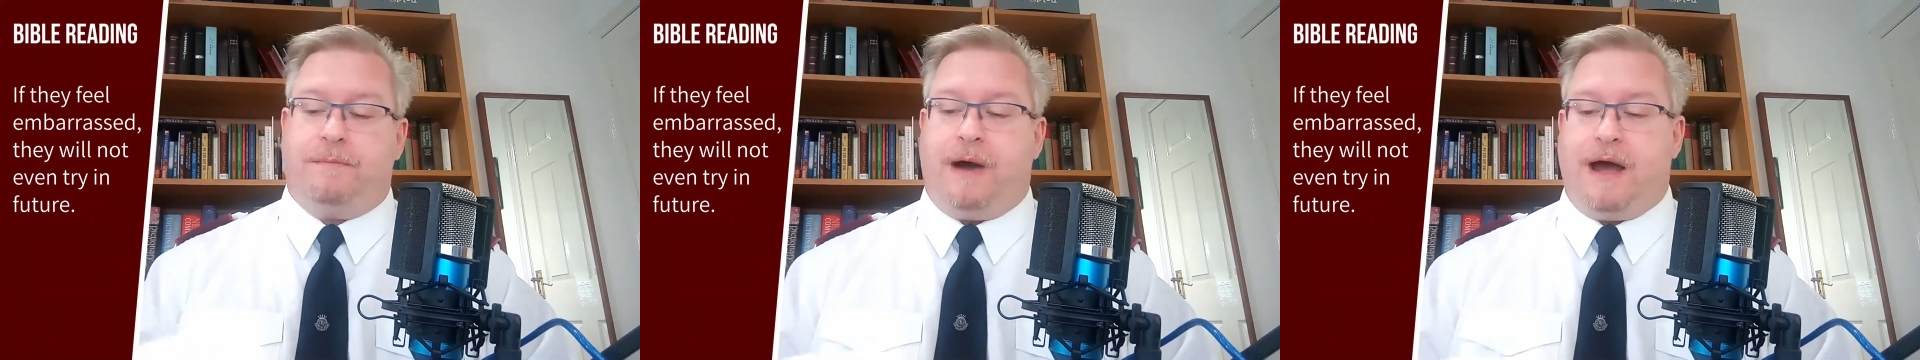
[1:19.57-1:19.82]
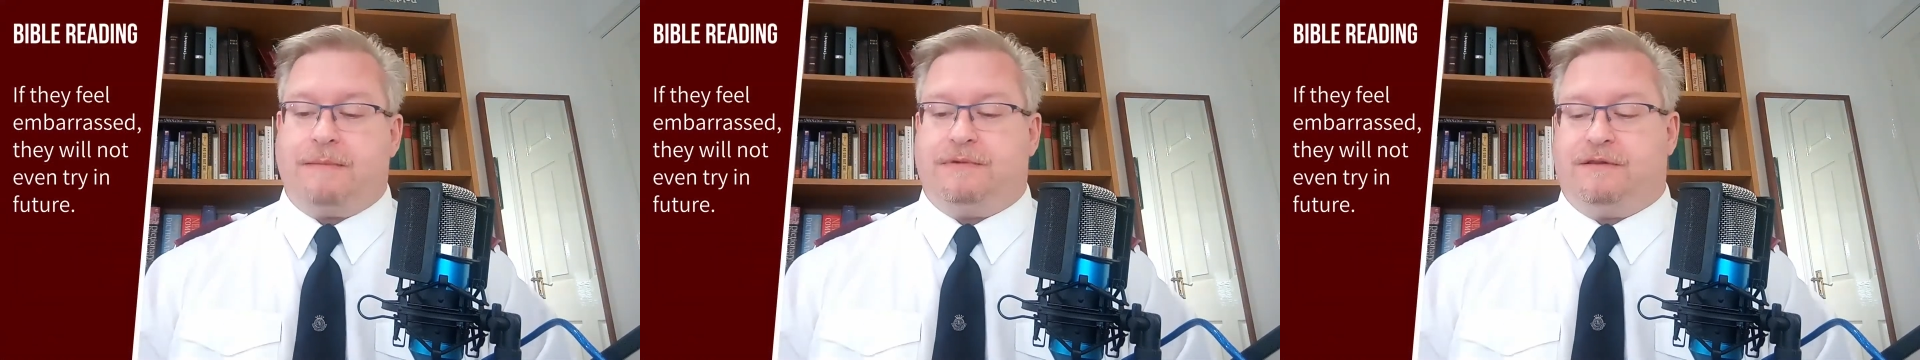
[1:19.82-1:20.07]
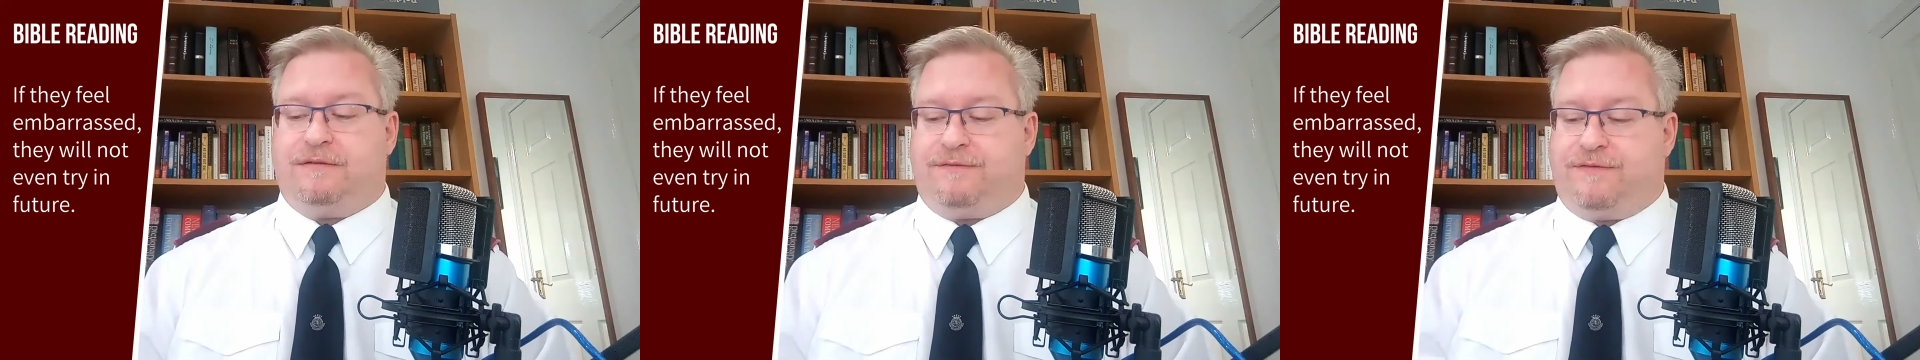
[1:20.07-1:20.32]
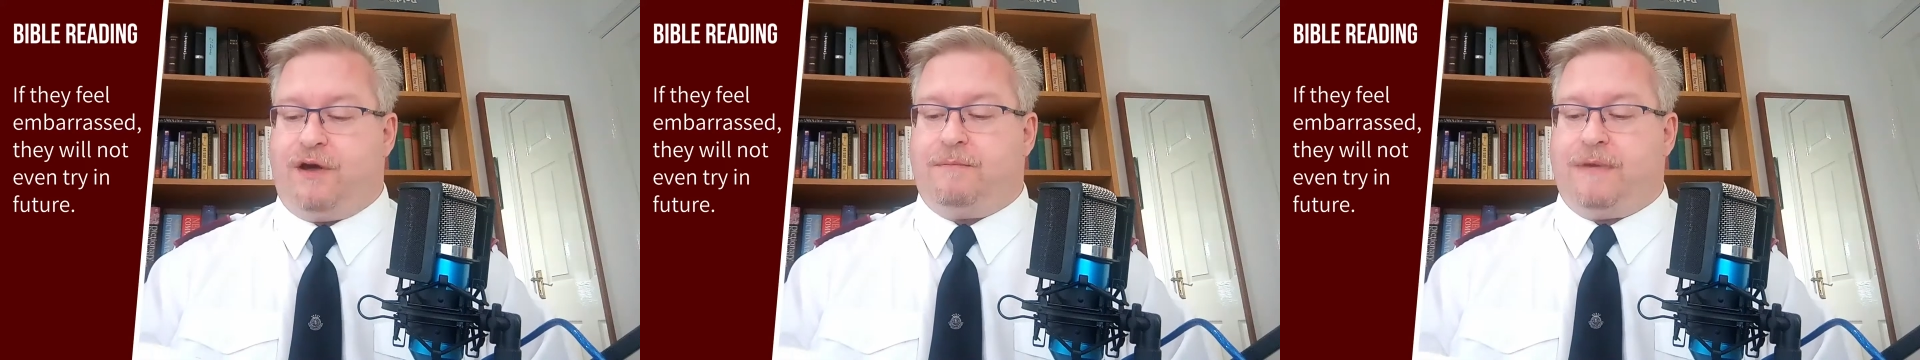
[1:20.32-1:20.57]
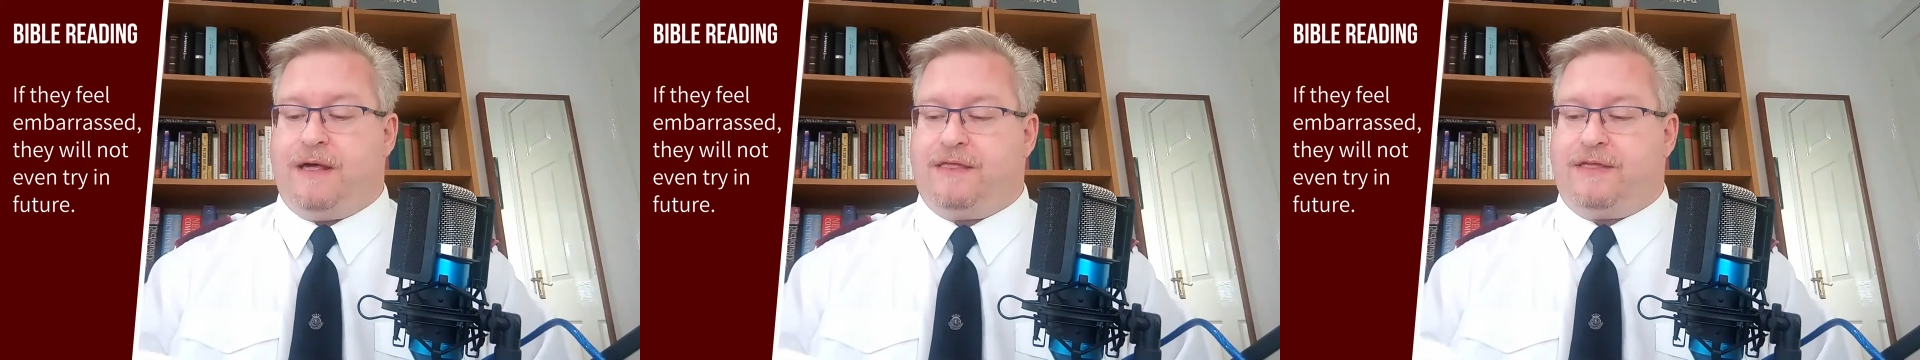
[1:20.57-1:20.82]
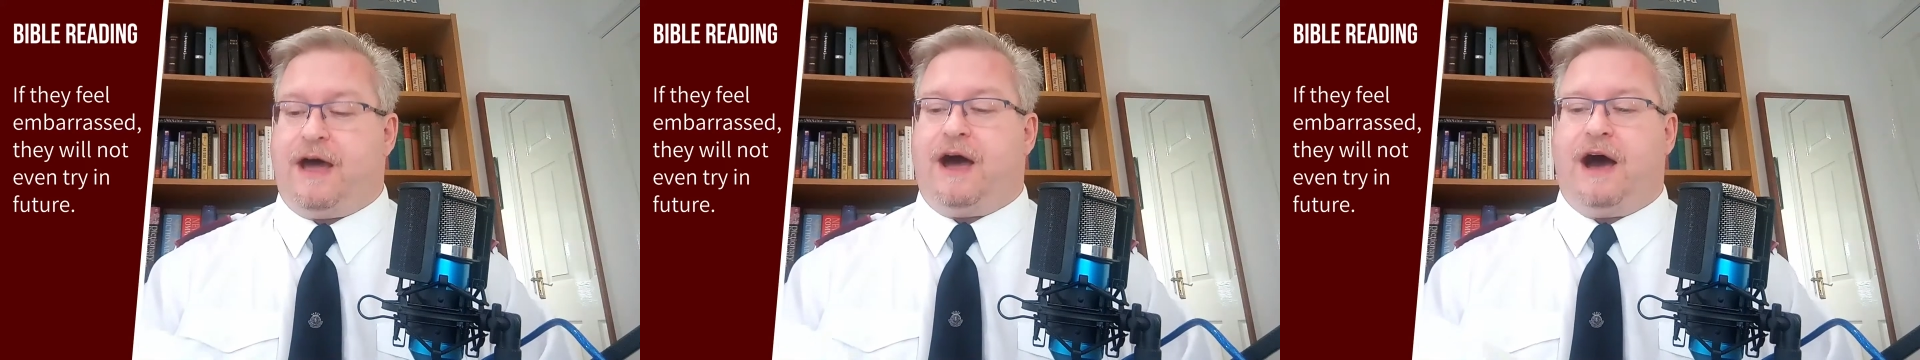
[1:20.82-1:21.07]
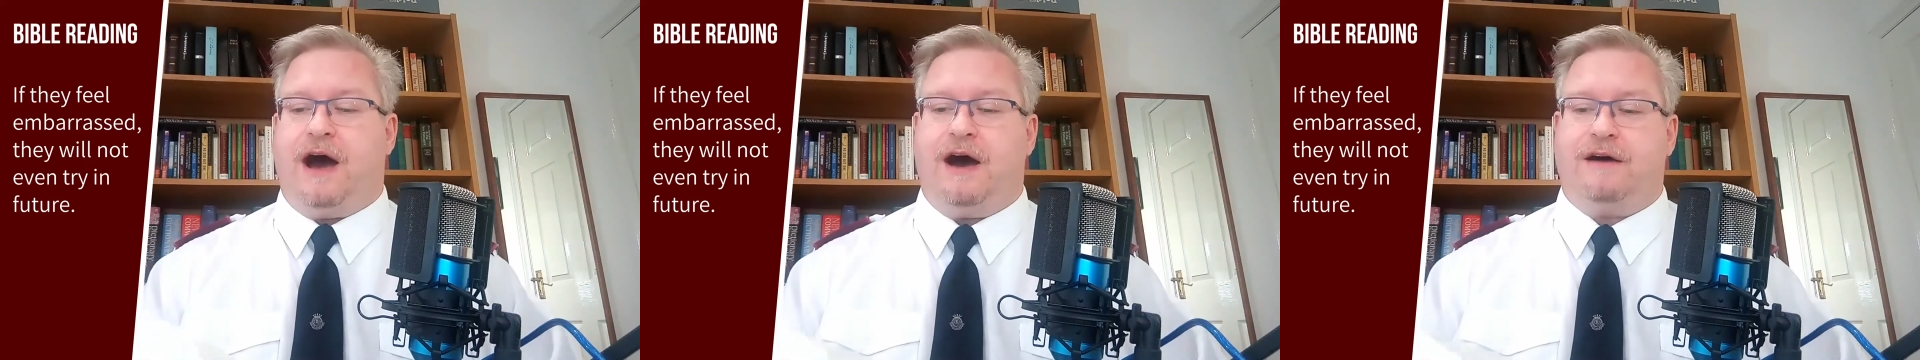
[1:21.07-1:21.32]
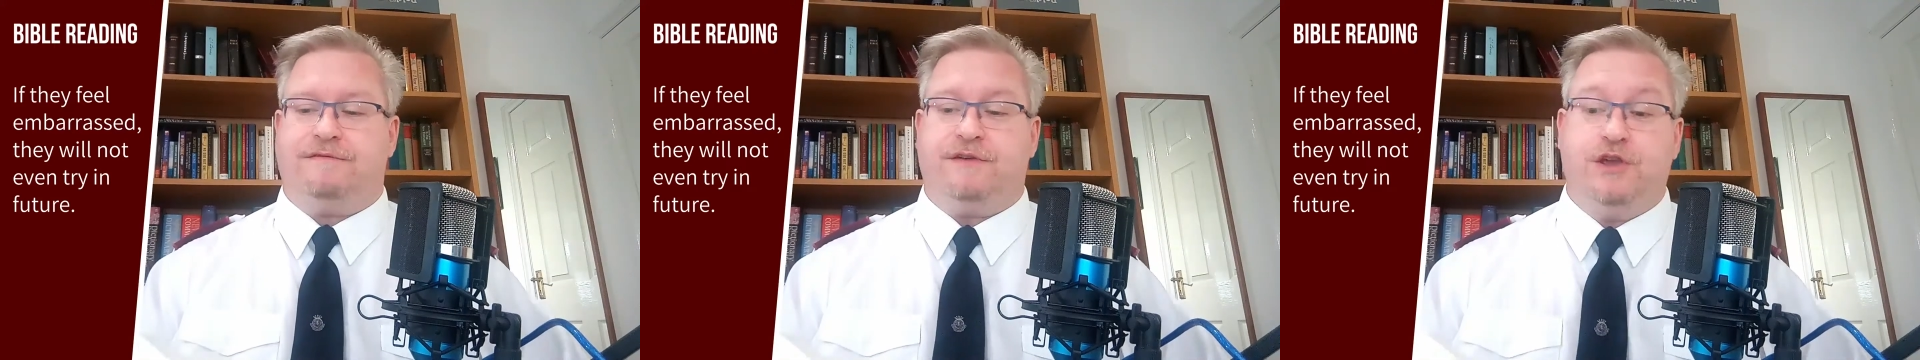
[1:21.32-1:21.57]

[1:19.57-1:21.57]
Bible from that half,